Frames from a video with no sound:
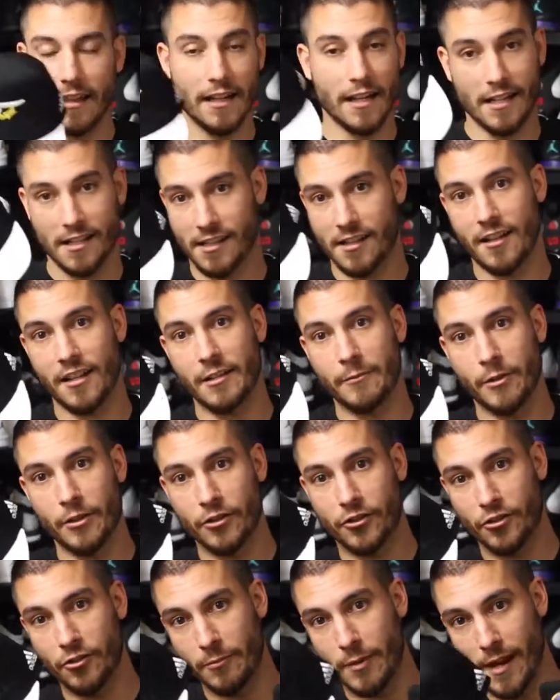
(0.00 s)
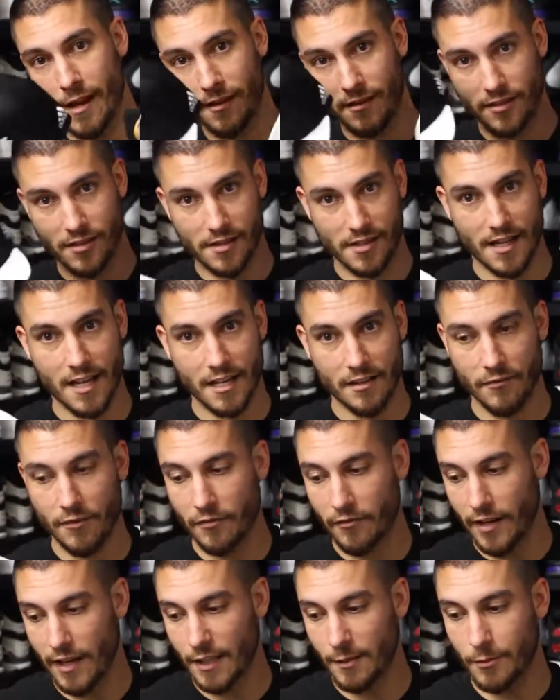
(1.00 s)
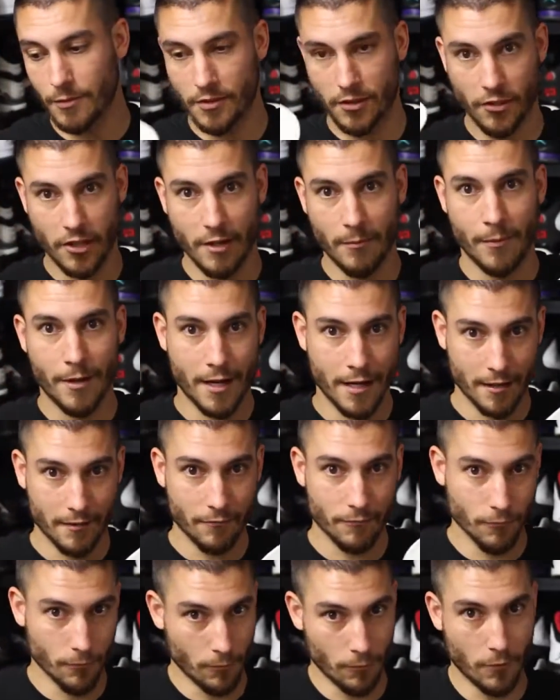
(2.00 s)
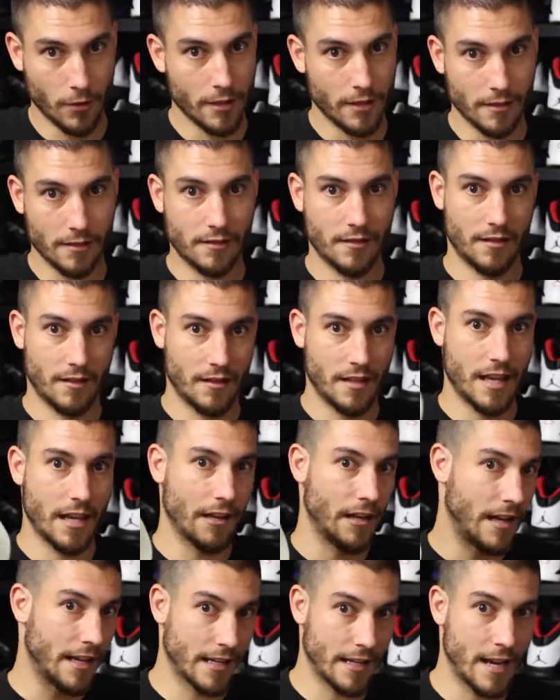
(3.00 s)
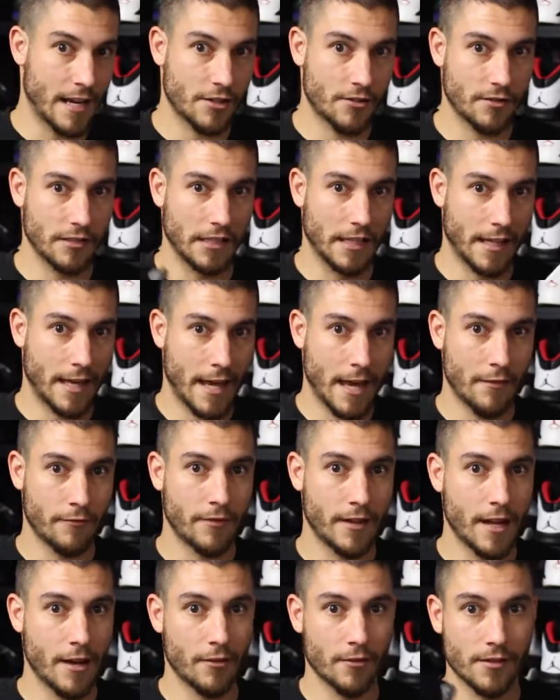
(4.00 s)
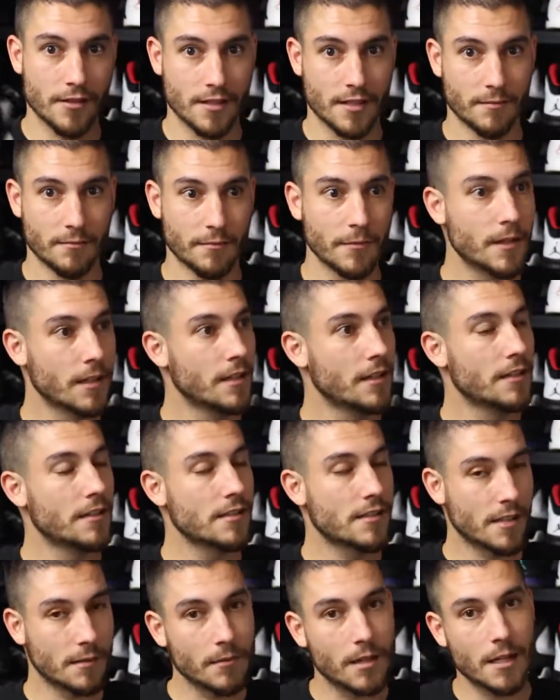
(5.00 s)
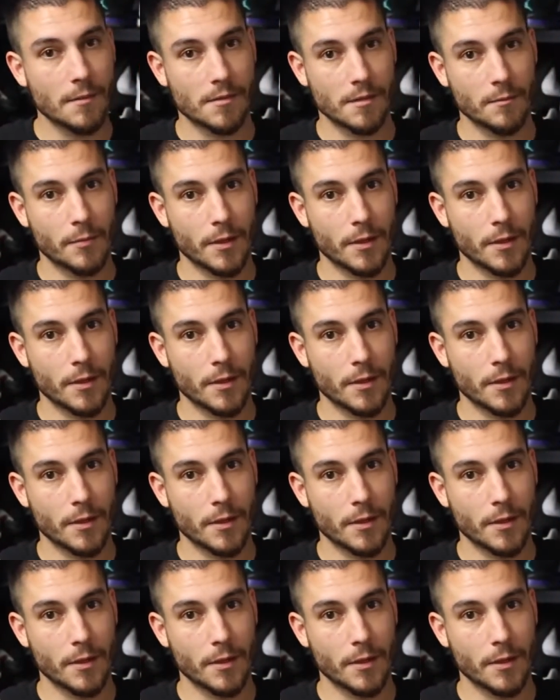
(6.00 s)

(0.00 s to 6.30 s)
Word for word: And then I saw them on Shoe Palace just kind of available, so I bought one that I can actually like have now, because I'm sometimes